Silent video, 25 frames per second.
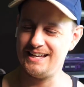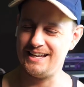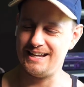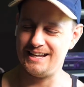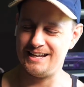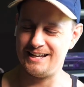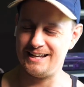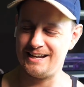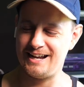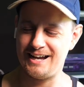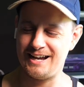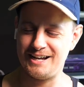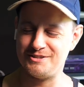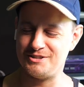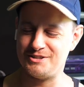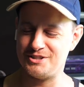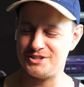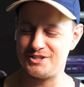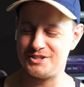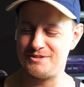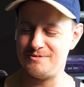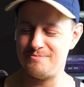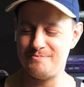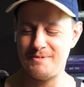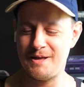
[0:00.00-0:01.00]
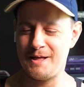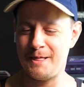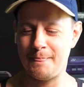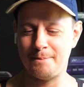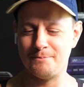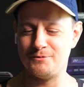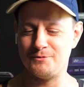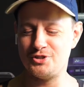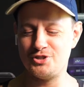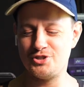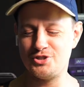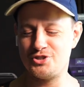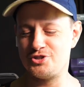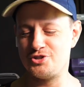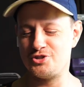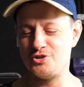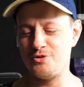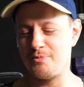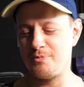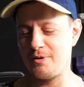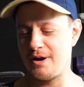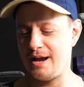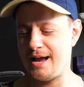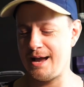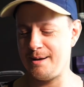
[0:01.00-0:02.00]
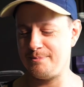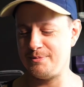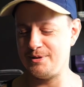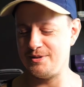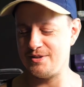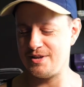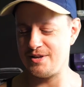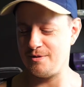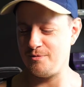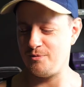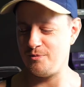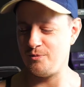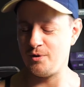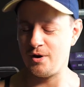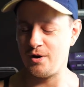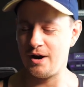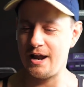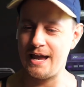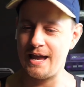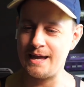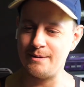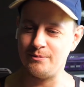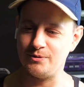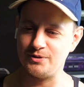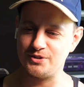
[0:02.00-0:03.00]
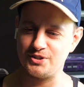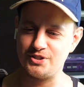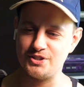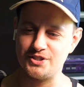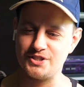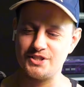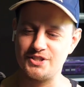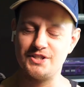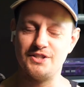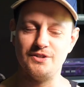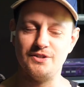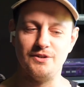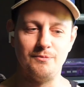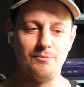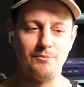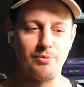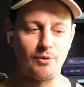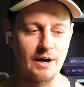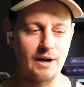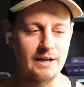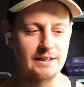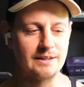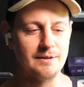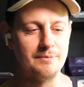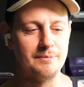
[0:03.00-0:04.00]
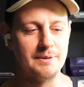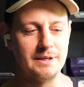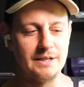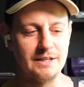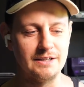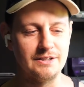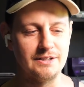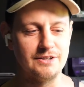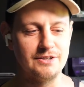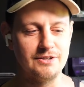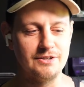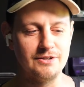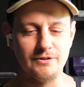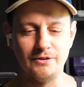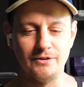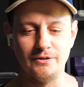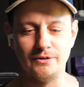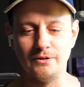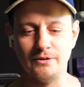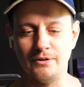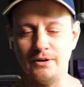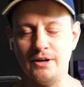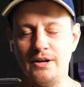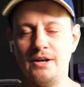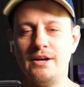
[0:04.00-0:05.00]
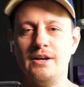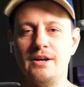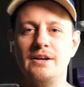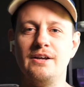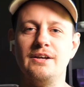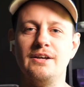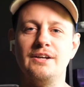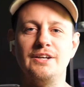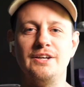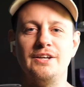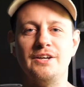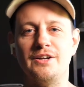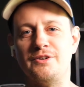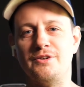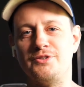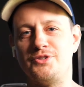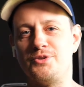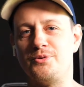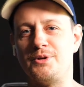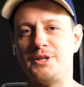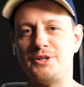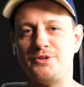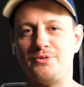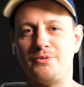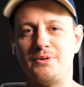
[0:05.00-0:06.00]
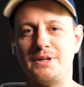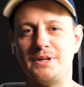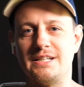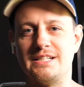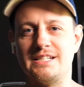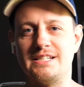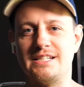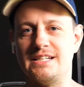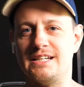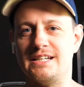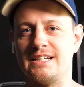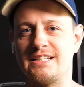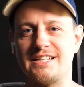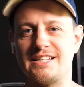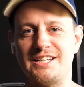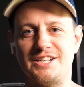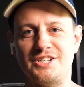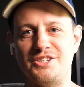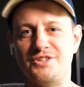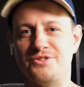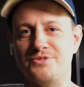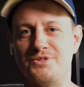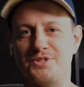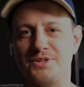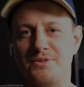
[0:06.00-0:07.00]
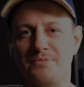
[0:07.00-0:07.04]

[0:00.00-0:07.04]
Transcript: and I just am super happy that we're able to still bring them into 2026 and use